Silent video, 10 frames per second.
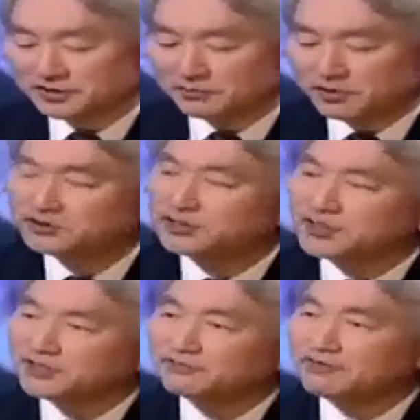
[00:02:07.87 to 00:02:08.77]

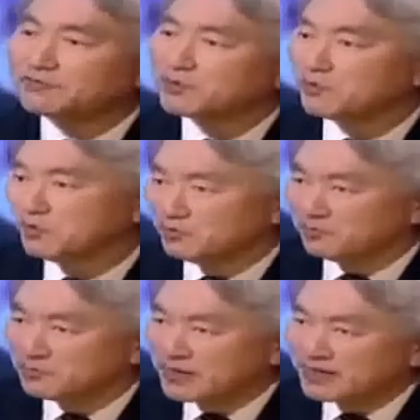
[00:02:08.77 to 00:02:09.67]
emerging from the womb,